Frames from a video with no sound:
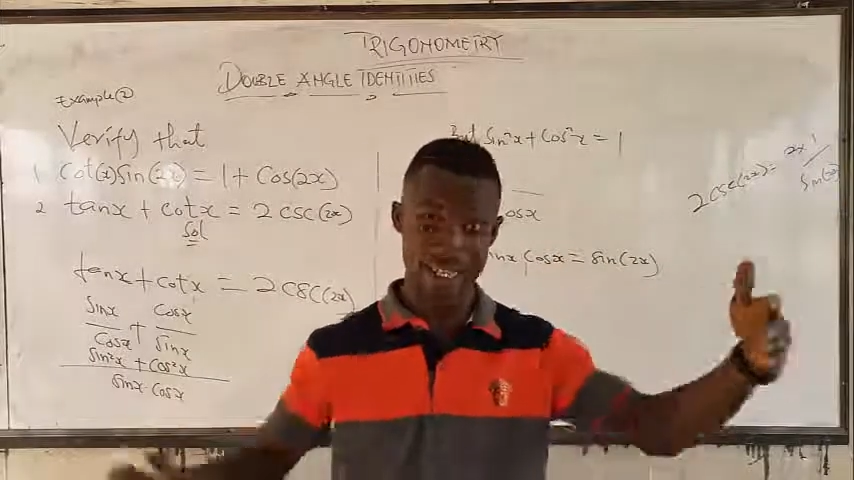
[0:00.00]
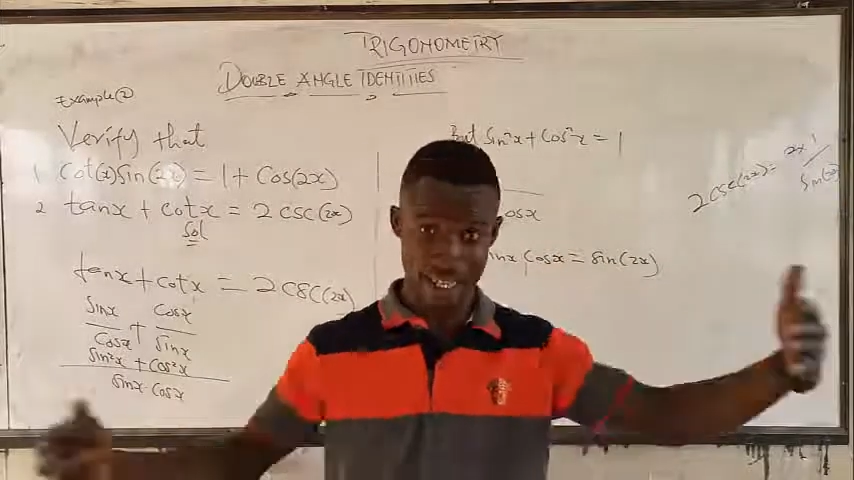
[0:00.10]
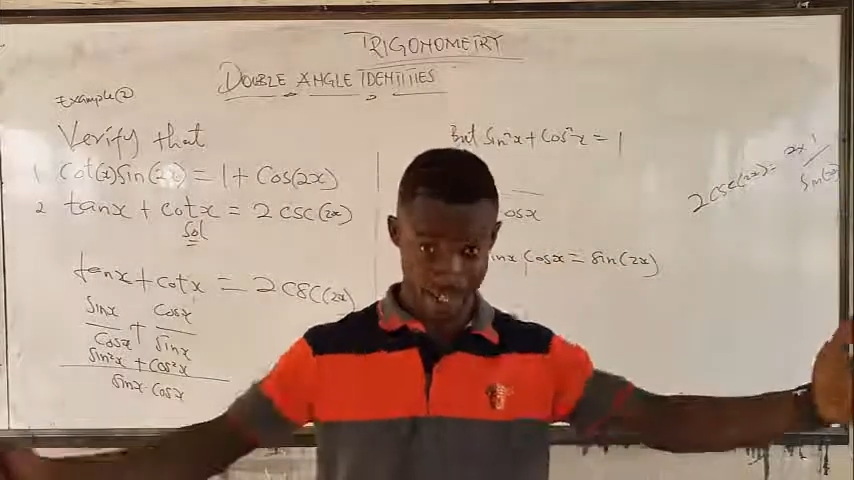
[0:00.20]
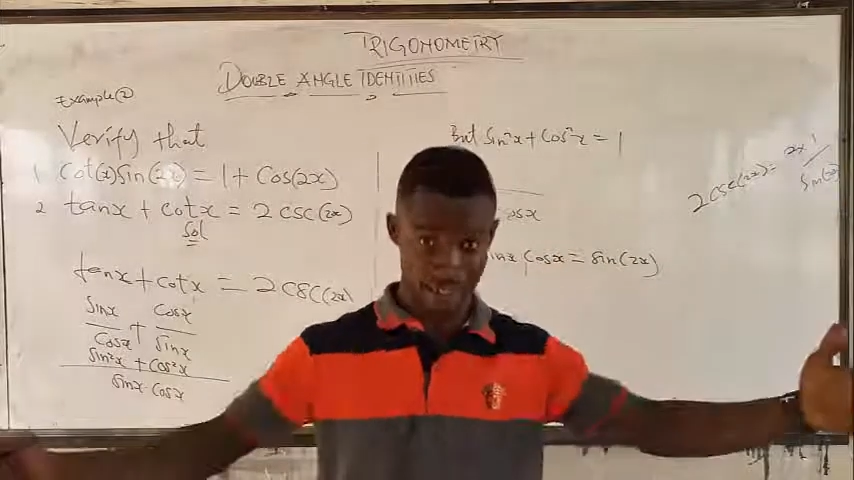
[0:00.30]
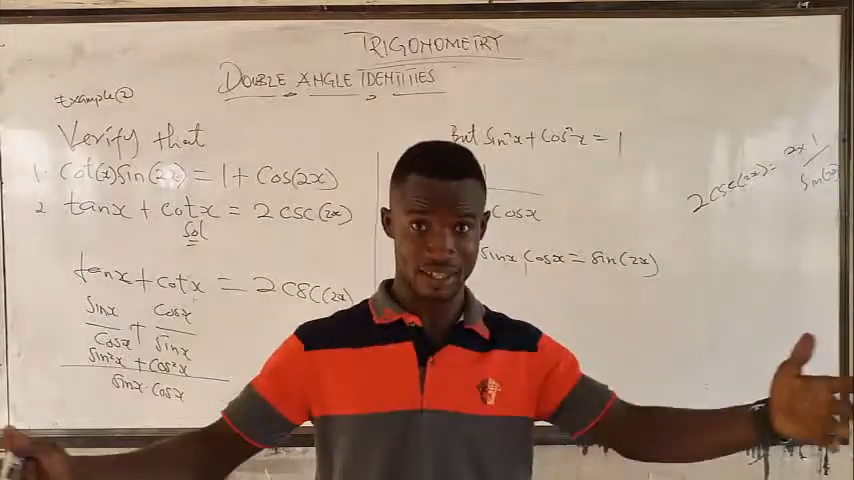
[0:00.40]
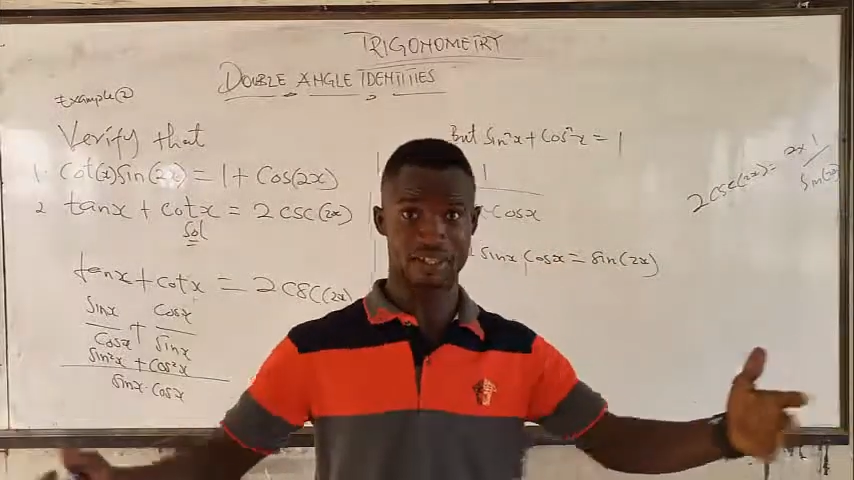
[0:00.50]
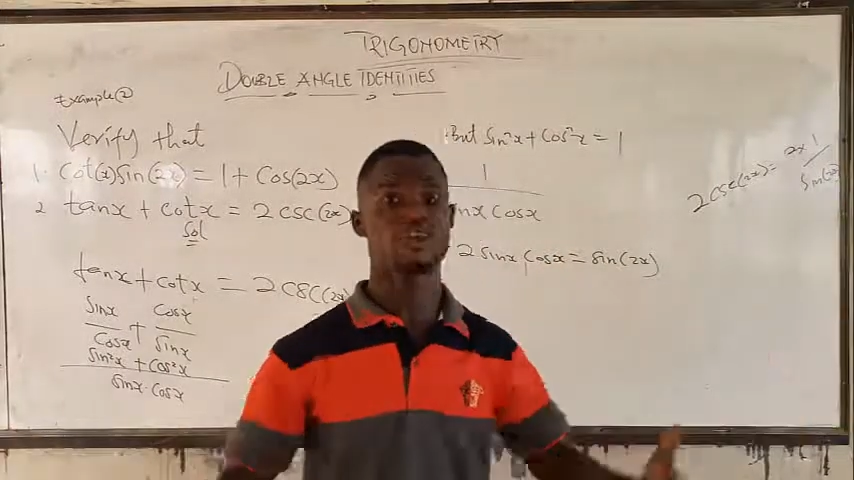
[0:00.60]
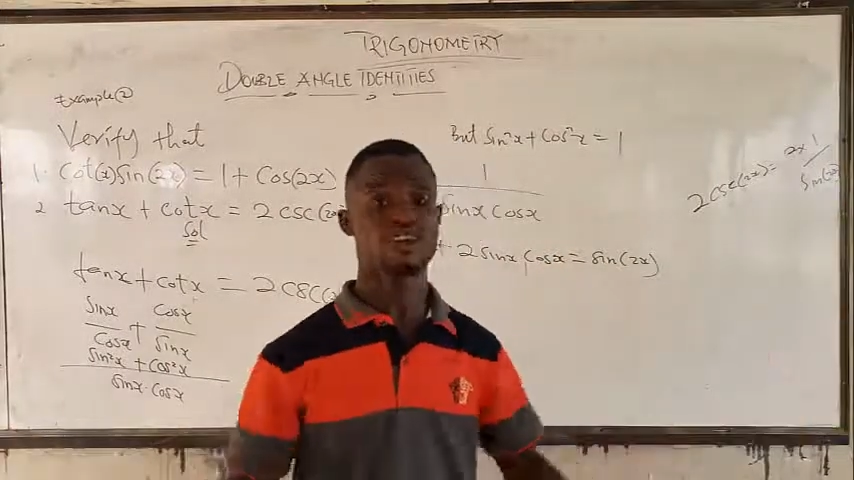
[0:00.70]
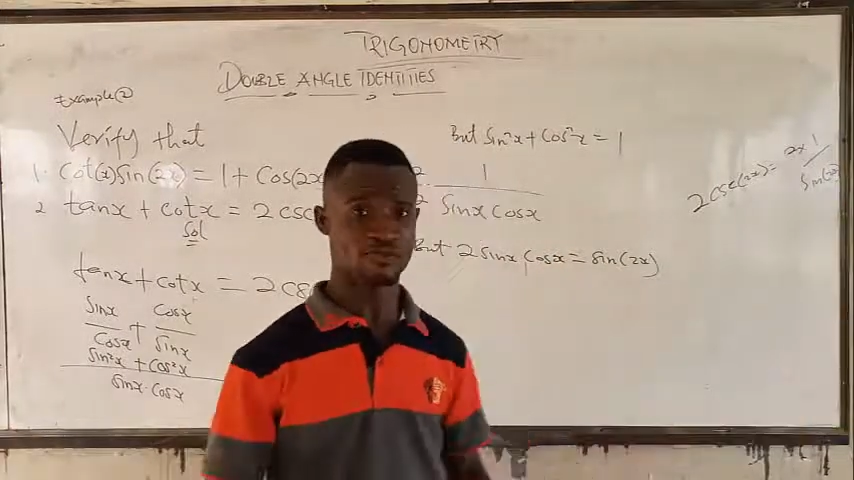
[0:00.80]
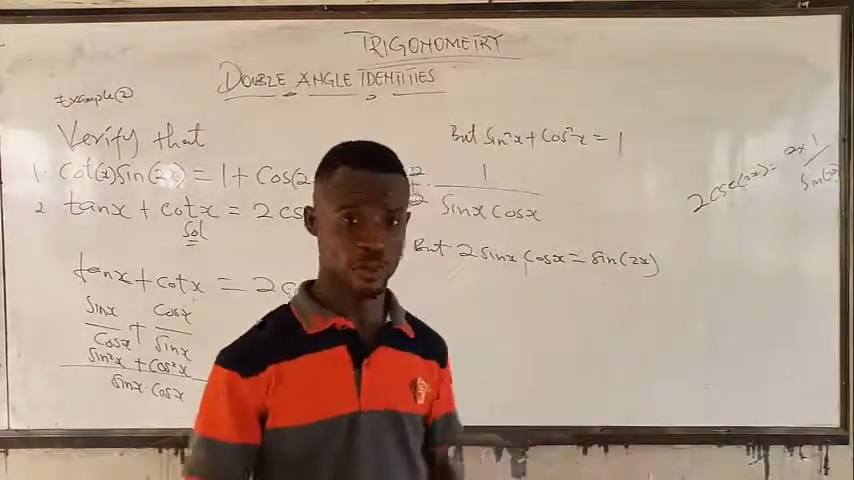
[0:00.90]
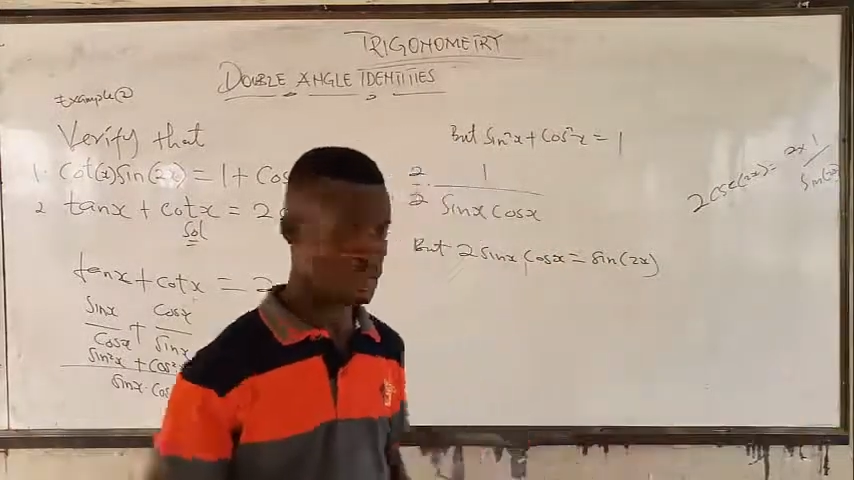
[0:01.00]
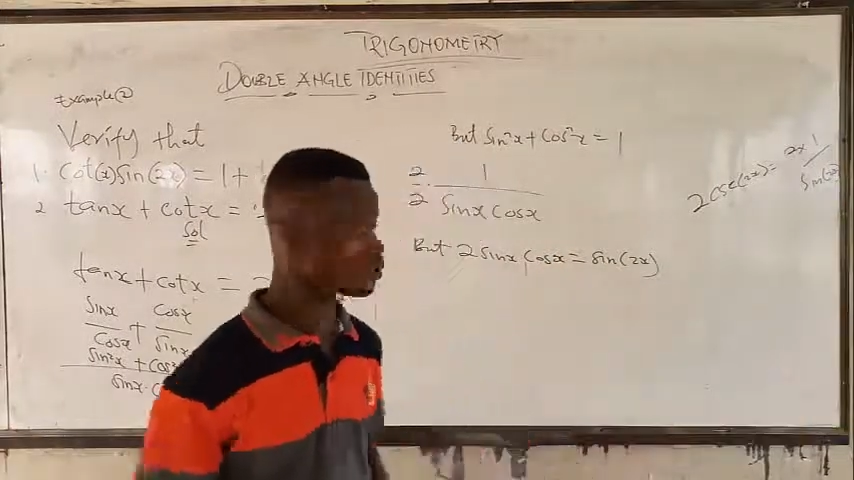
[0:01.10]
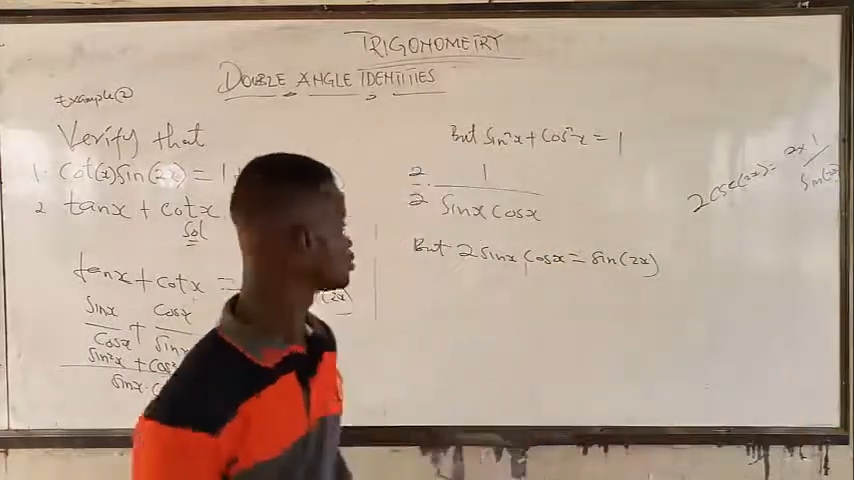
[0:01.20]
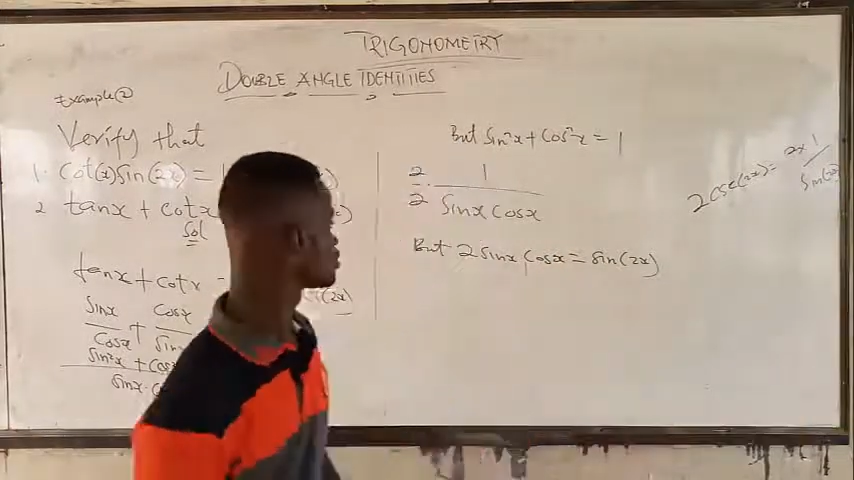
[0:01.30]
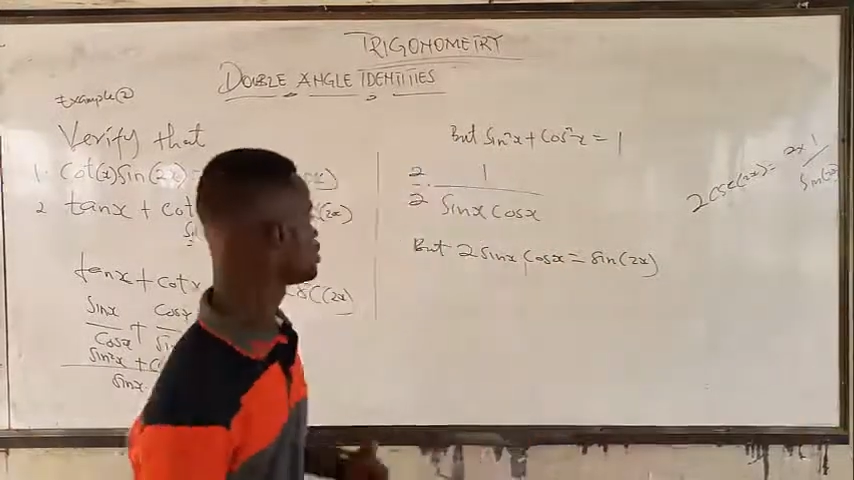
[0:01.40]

anything. Very good.